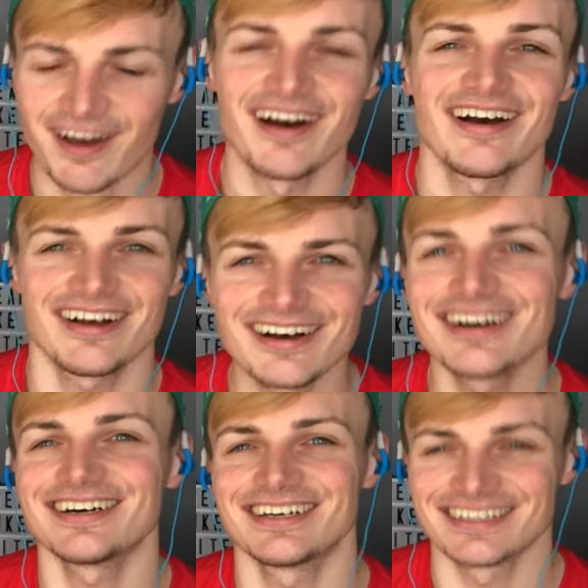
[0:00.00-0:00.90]

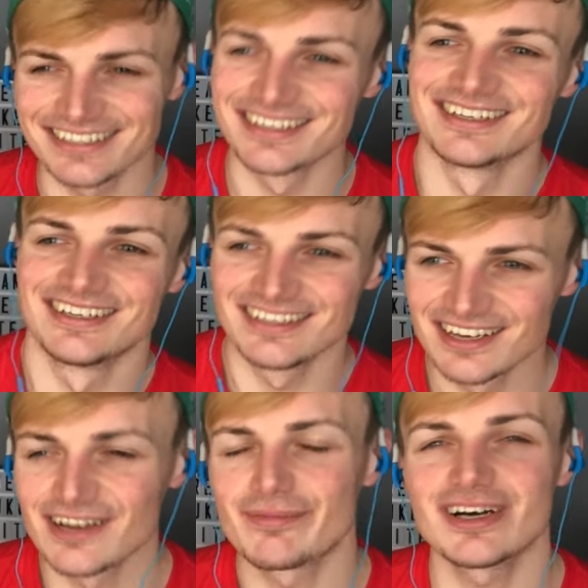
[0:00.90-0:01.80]
Oh!
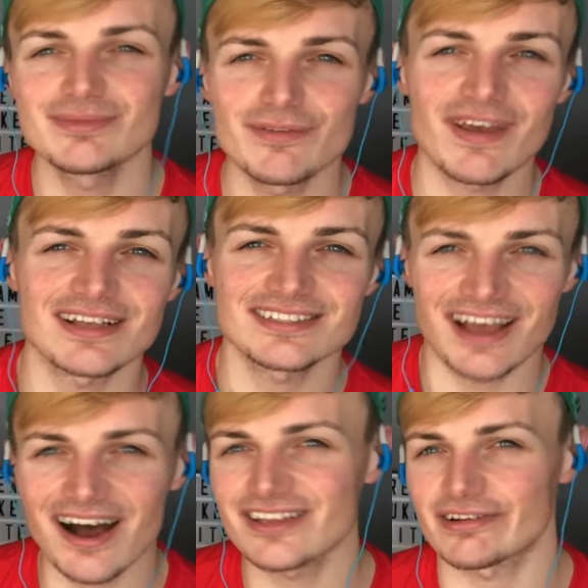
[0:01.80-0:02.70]
Reminds me of
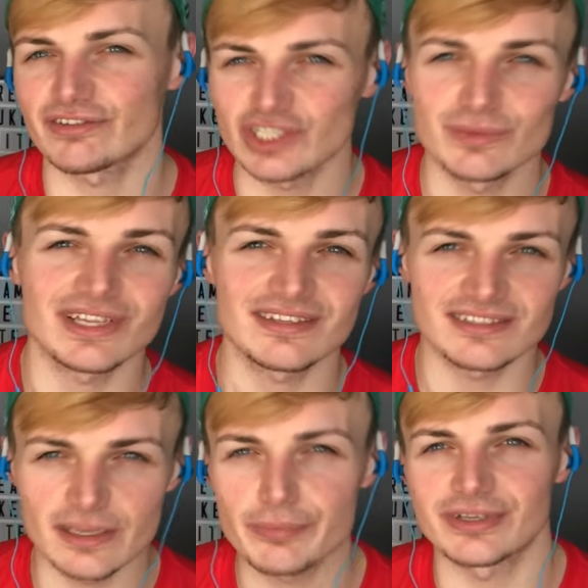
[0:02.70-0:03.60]
Cascada if she was a
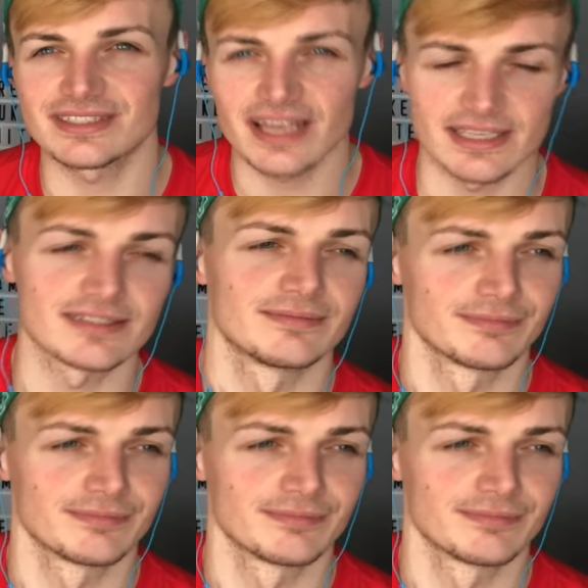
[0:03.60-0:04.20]
Disney princess.